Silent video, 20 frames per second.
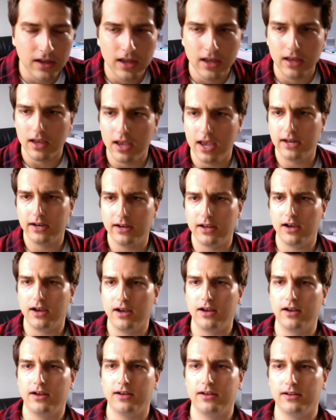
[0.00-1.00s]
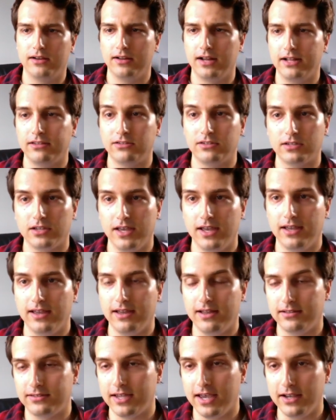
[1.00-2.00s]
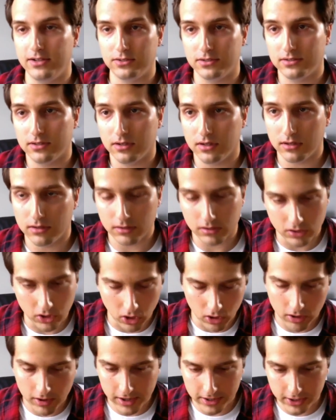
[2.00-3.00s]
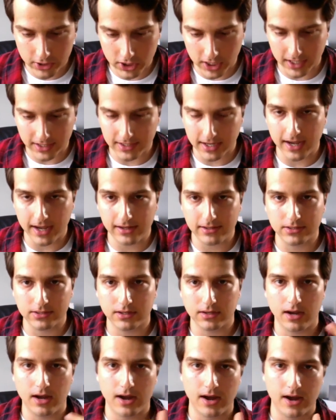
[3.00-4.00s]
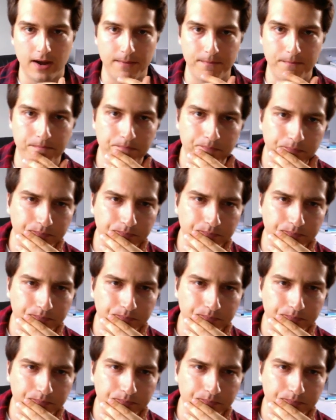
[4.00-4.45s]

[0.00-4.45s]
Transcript: and uh, that's it, it takes courage. It takes um,